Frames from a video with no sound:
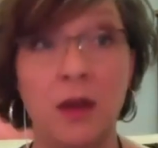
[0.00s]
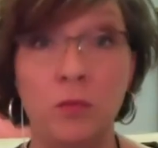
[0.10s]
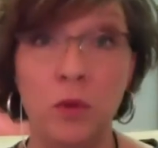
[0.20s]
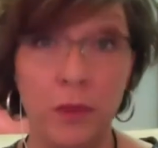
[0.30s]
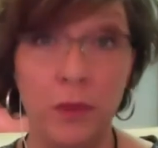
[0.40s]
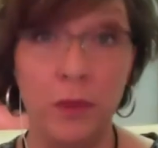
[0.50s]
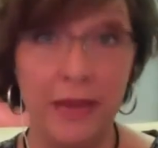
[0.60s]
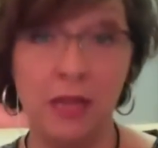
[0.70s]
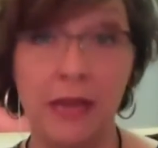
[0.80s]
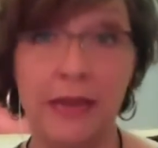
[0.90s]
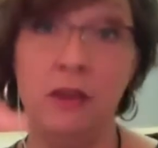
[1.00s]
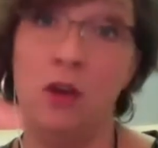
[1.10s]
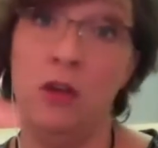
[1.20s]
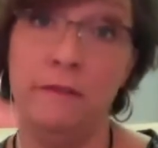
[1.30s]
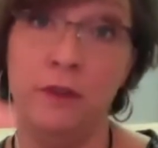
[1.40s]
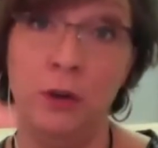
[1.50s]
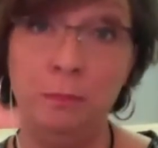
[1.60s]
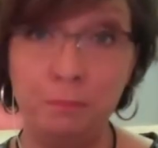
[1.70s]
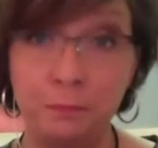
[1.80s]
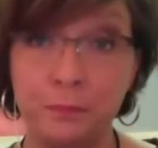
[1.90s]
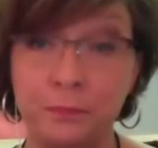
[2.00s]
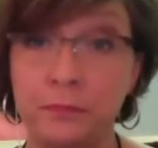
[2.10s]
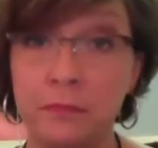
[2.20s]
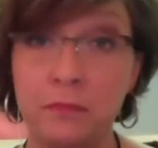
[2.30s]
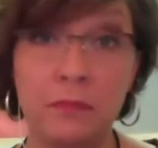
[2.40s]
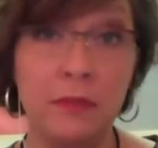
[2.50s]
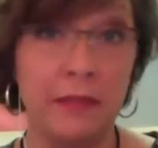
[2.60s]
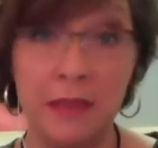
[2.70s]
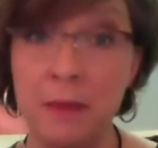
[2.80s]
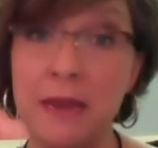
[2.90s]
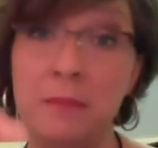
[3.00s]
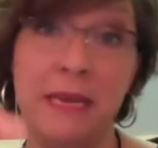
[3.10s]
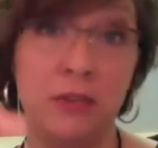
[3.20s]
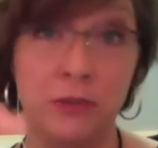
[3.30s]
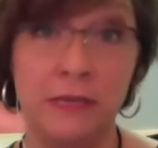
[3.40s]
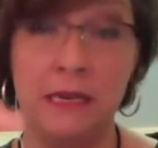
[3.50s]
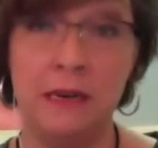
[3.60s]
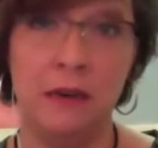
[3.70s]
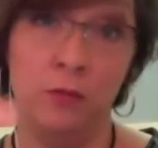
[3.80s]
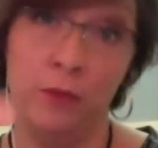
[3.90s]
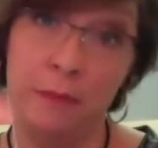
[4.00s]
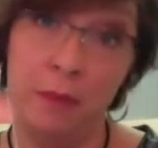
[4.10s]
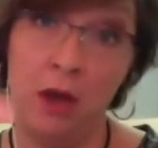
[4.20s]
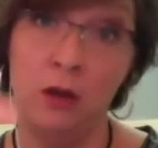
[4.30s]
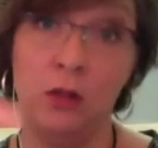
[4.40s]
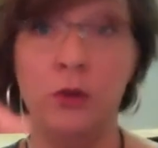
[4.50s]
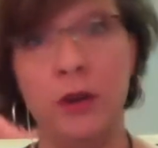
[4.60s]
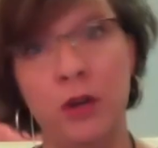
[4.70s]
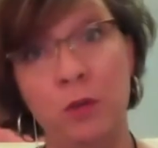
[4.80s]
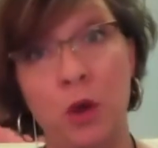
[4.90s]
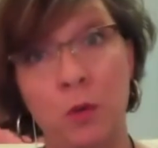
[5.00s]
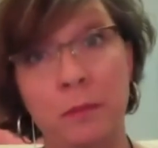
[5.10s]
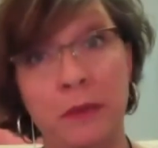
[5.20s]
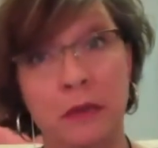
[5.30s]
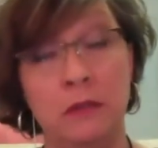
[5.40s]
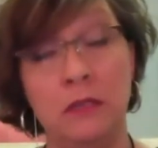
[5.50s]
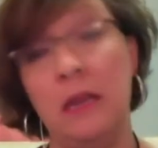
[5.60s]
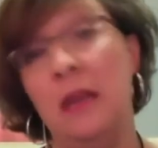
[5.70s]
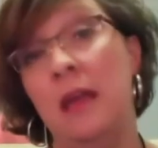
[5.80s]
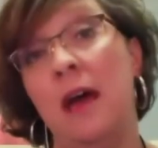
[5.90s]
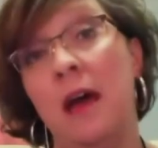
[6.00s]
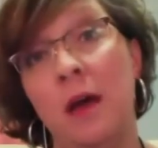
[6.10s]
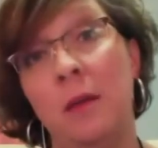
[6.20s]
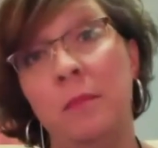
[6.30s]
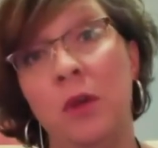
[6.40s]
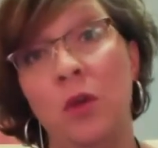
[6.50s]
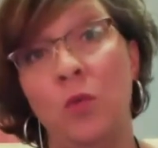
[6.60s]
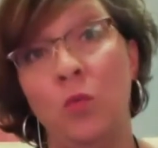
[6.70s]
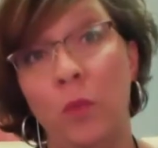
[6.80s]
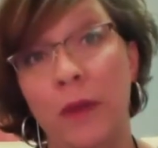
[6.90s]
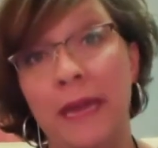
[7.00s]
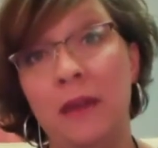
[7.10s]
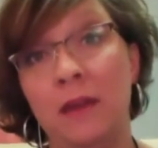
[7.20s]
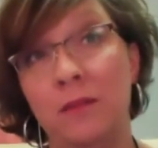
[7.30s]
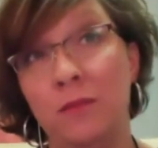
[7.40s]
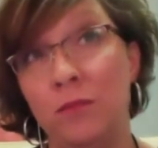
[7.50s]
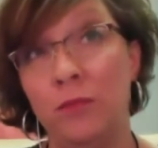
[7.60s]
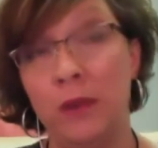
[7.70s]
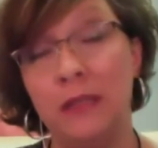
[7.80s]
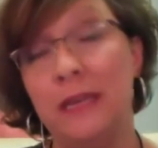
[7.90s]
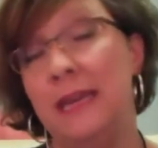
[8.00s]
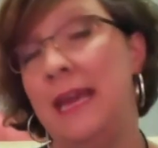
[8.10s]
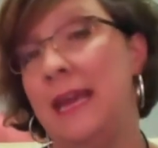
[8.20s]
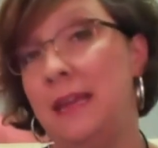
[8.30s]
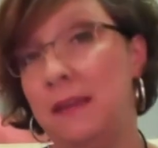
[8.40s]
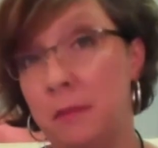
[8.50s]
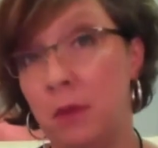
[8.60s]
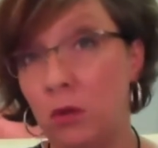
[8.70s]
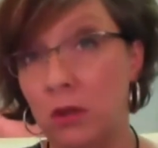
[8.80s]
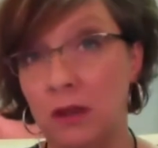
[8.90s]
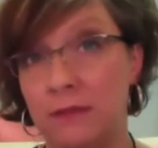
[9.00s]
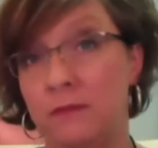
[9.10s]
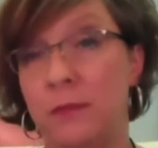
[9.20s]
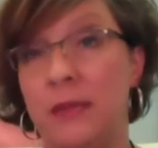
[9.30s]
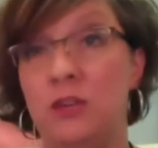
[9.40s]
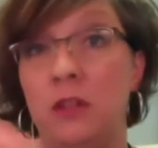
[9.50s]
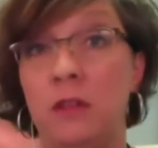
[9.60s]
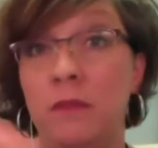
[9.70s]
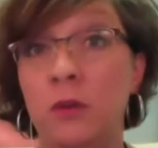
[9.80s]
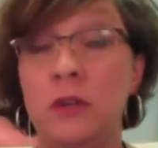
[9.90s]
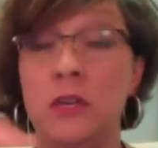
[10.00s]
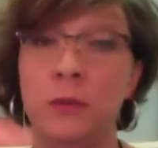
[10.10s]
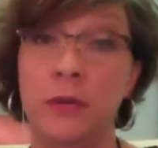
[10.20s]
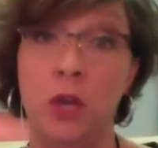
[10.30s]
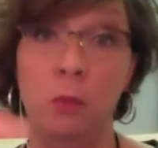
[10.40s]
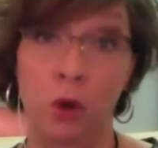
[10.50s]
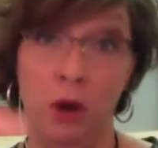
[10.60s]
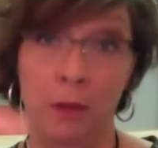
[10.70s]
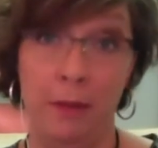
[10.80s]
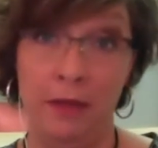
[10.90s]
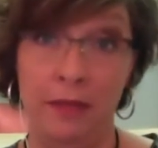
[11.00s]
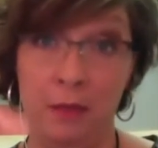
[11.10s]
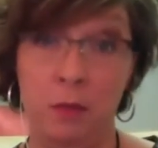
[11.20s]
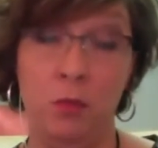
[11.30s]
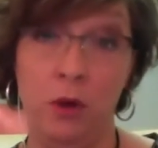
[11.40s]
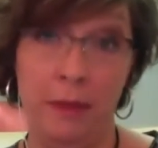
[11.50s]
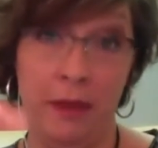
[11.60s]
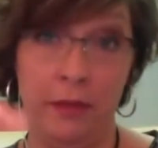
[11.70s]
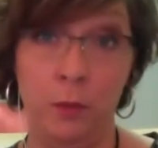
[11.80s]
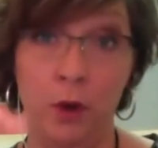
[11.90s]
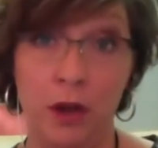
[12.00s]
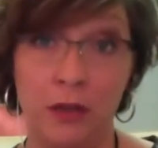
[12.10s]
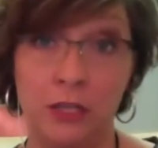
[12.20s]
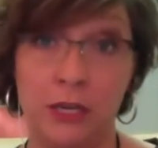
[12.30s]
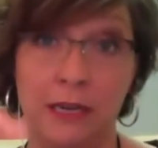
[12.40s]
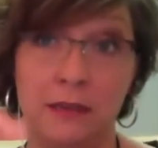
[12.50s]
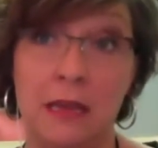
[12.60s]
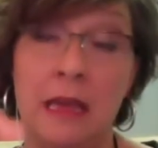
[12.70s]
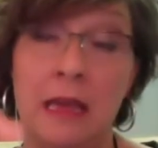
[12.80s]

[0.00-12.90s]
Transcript: When we have a client call the firm, they might be interested in a remodel or a new home build. We really can't give them a whole lot of information on the phone until we know more about them and more about their project.